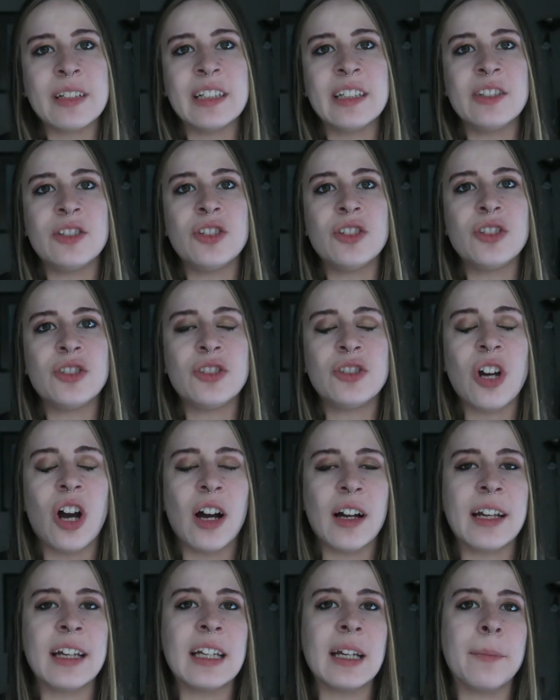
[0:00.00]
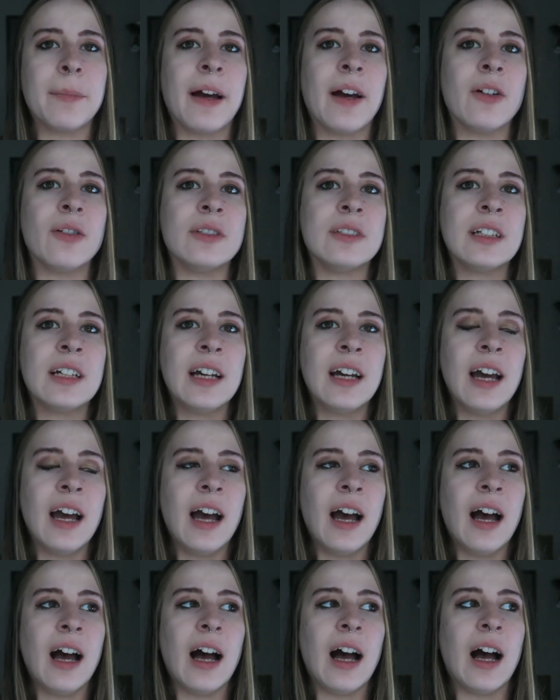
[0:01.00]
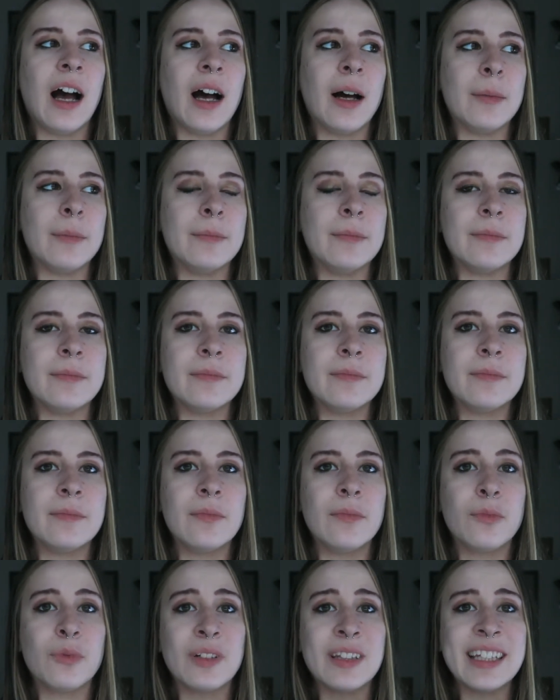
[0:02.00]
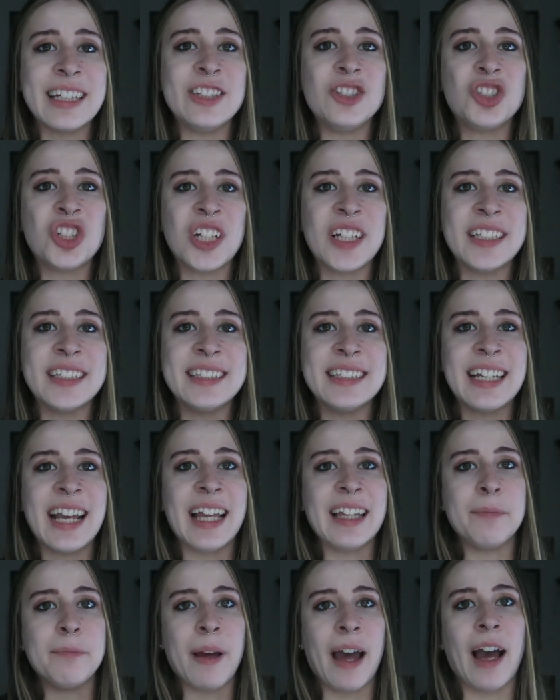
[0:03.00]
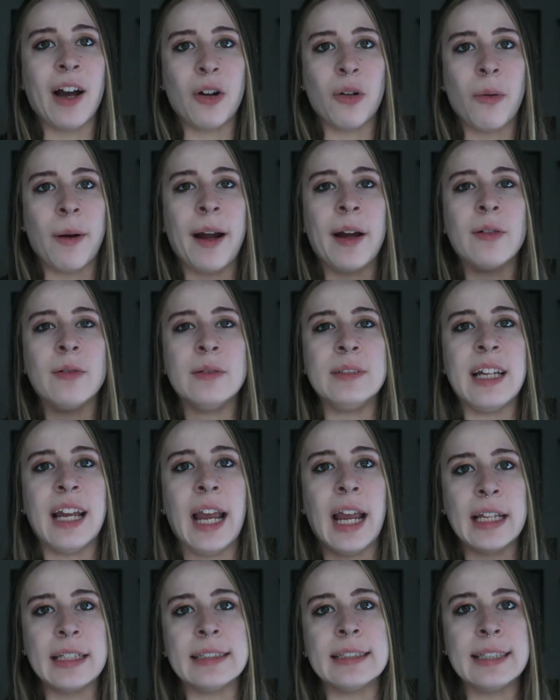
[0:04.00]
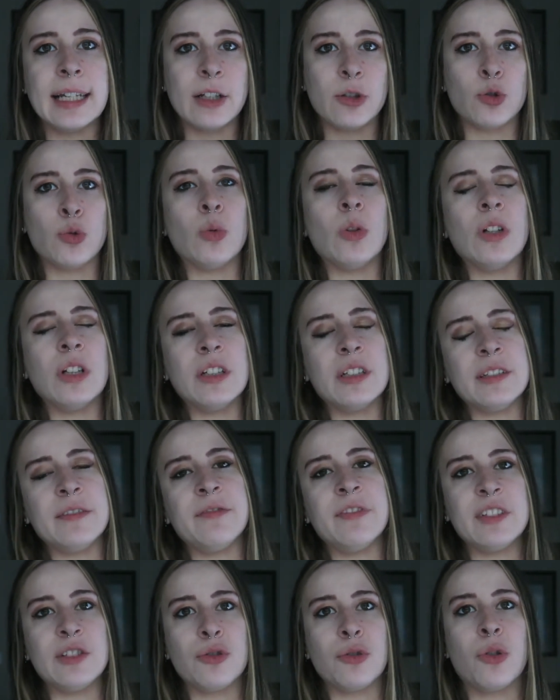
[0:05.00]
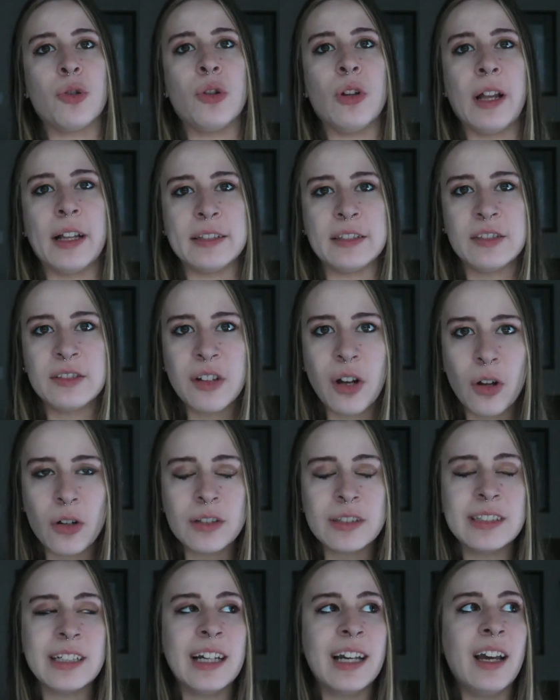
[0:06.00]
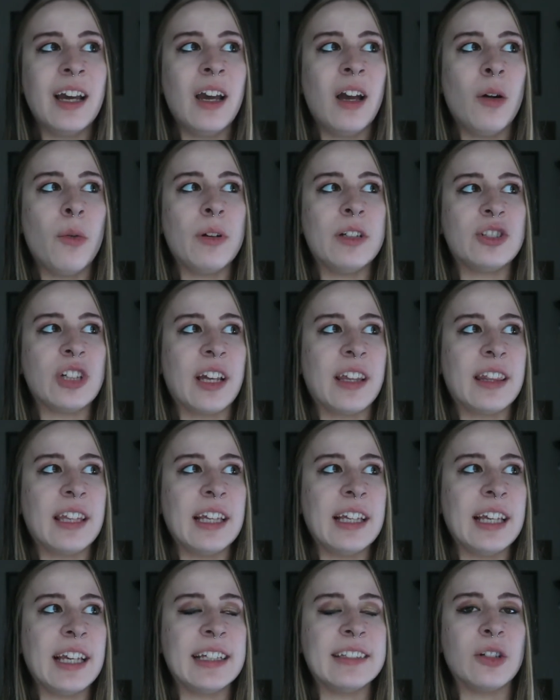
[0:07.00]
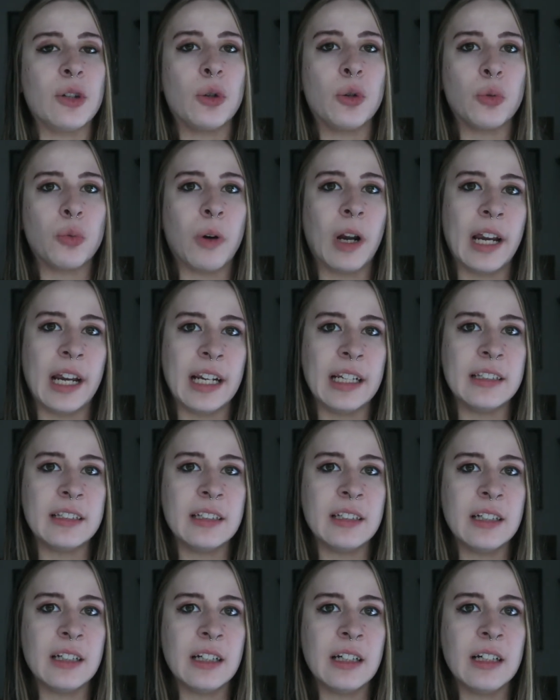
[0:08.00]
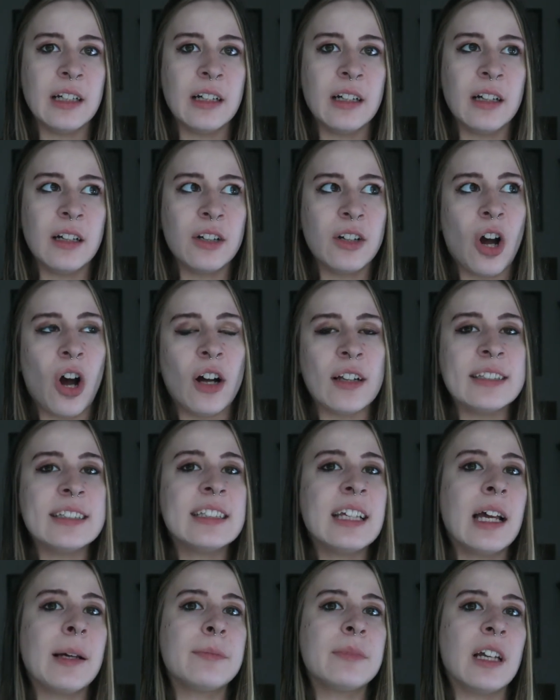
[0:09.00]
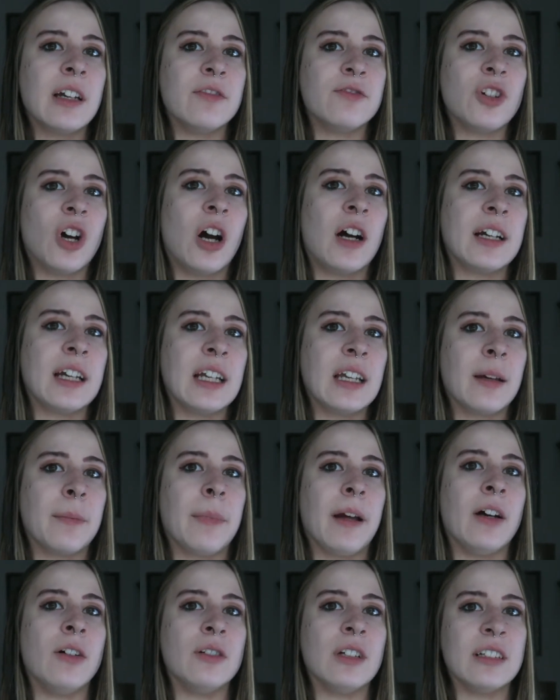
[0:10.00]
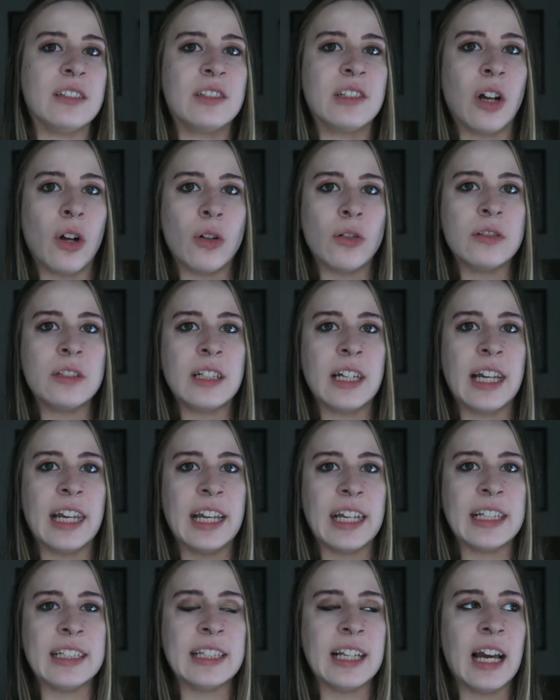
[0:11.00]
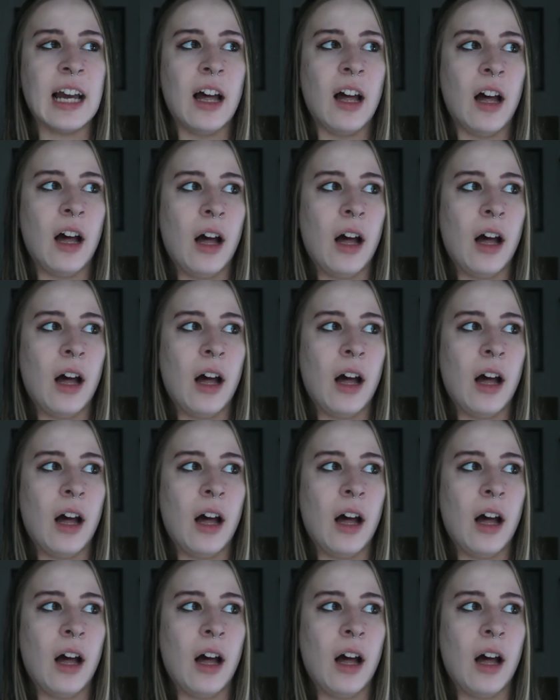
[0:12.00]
really talking about religion and background and sexual and physical assault, which I think is a great concept of talking about assault in